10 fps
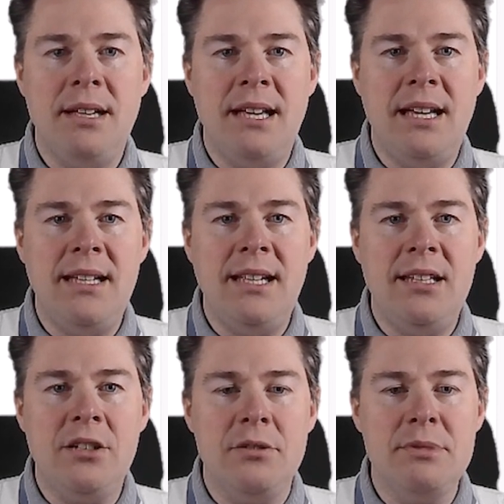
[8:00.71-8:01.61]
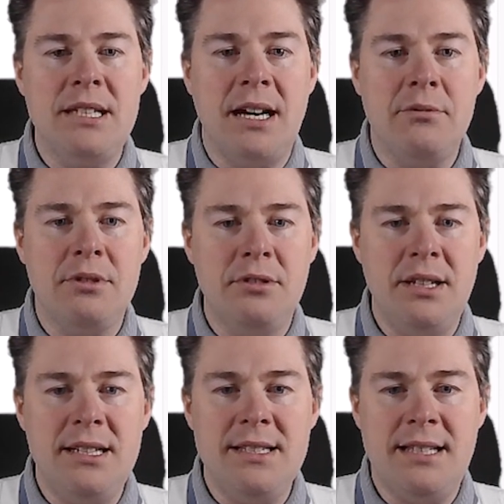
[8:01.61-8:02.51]
And it comes down to
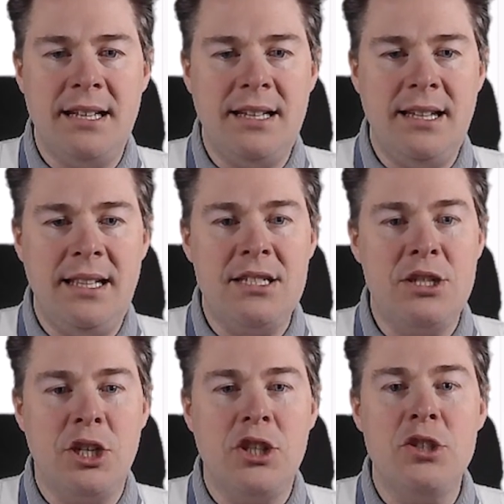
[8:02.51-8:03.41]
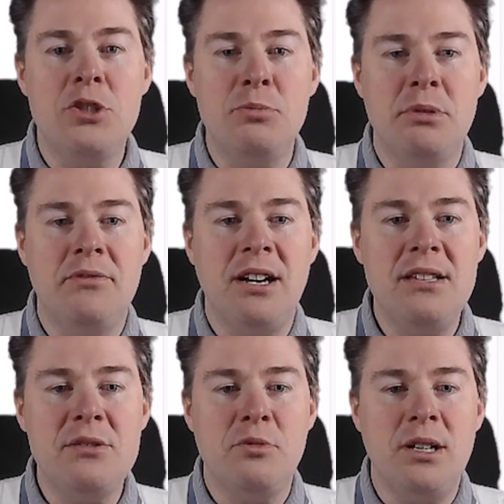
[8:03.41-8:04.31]
this that it's not a
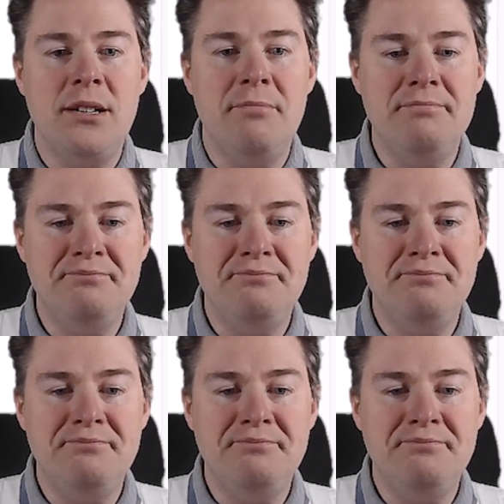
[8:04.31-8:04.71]
supervised one.